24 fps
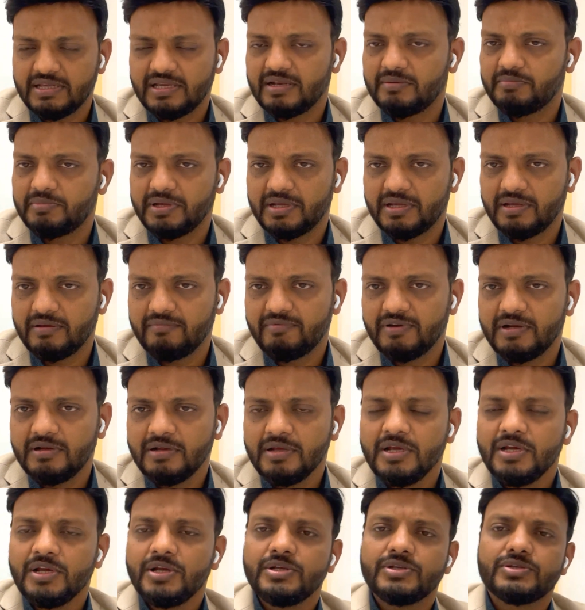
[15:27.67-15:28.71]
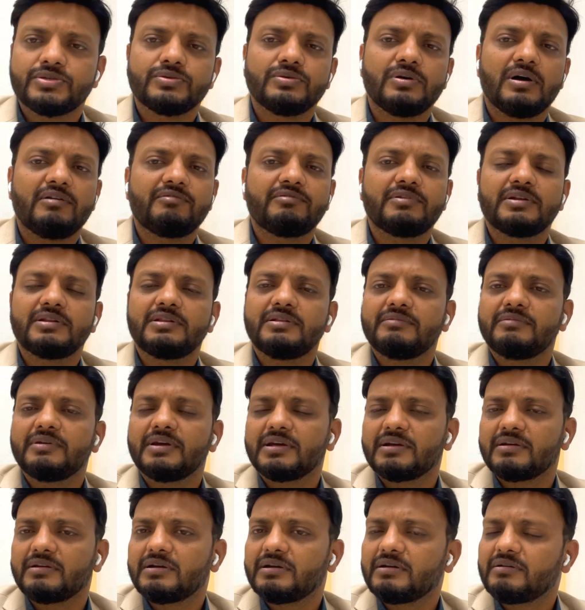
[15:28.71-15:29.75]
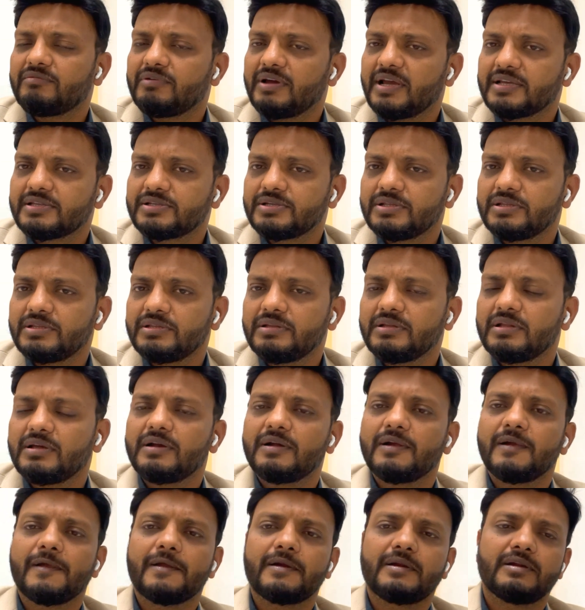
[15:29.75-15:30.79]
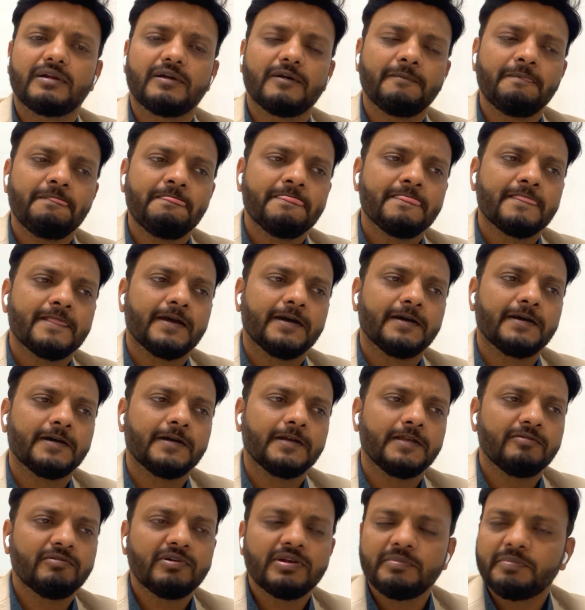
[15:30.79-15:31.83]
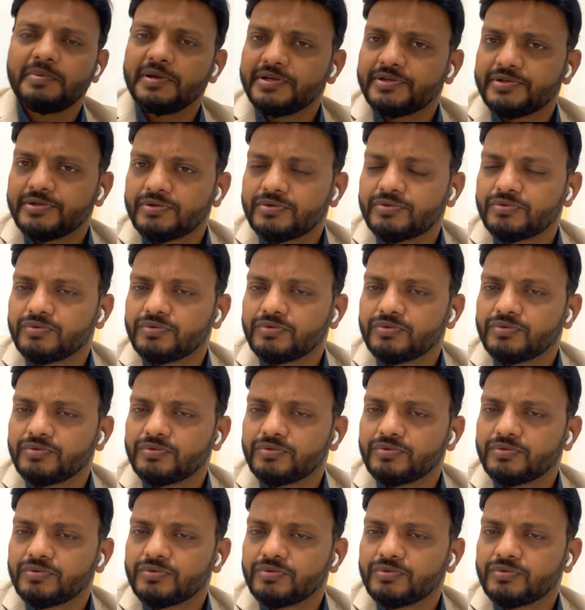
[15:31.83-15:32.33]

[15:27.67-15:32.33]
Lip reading: can be given. So after the vaccine, even patients